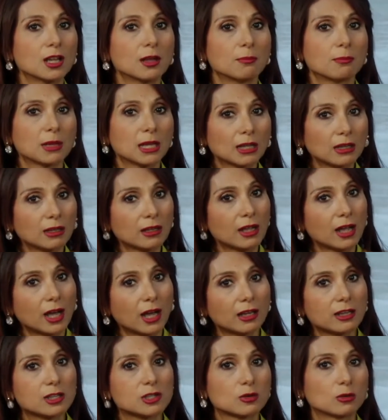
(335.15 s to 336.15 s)
Middle and
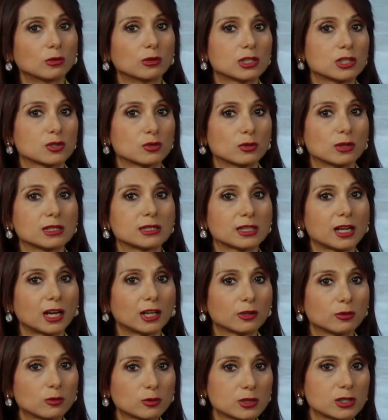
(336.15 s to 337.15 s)
high school students are
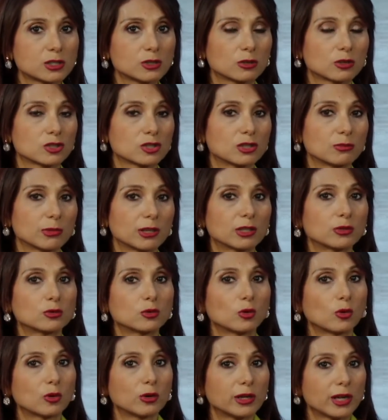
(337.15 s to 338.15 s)
using social media to
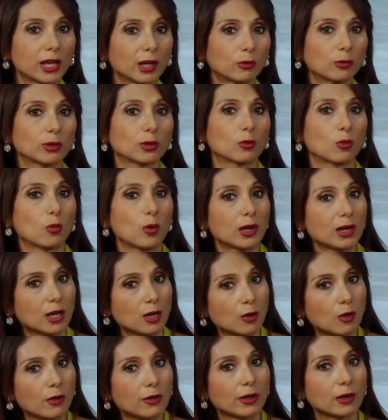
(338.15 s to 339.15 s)
connect with one
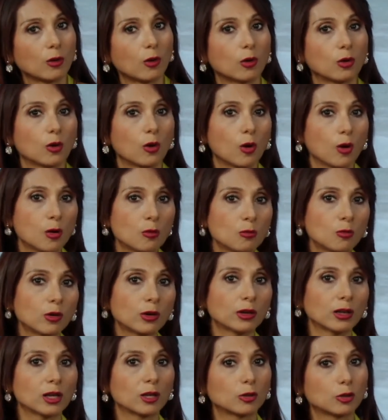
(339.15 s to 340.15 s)
another or
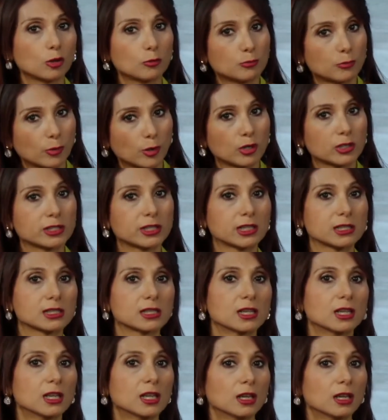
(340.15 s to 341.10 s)
homework and group projects.